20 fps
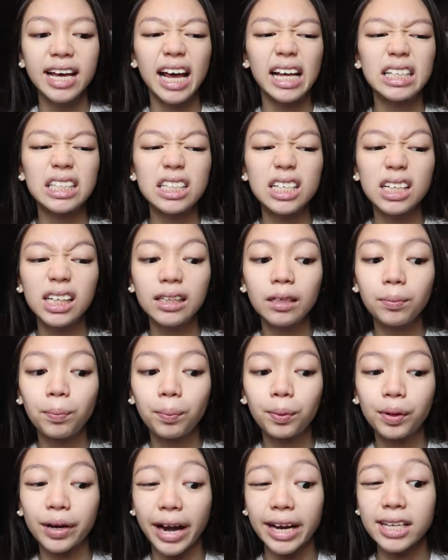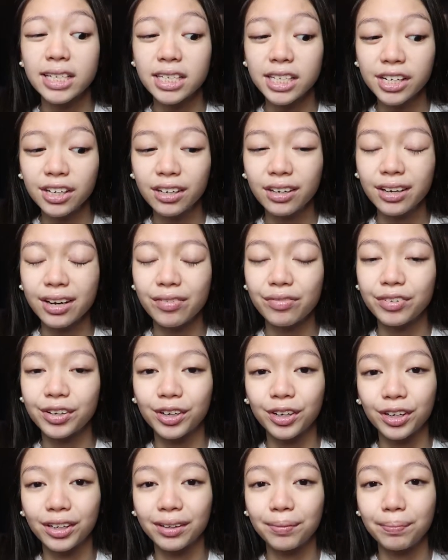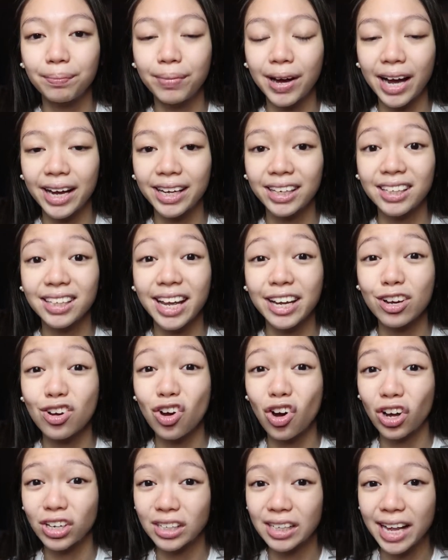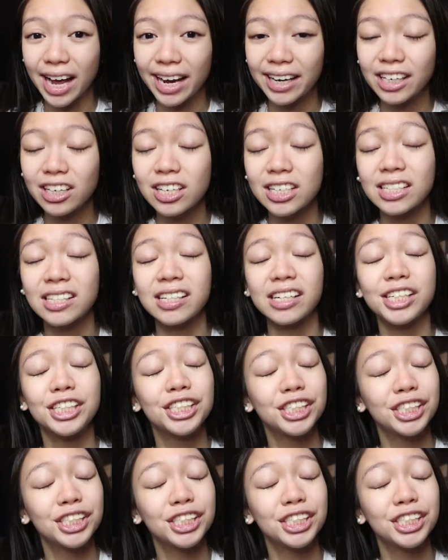It's just a little pricier if you're gonna buy it like online because there's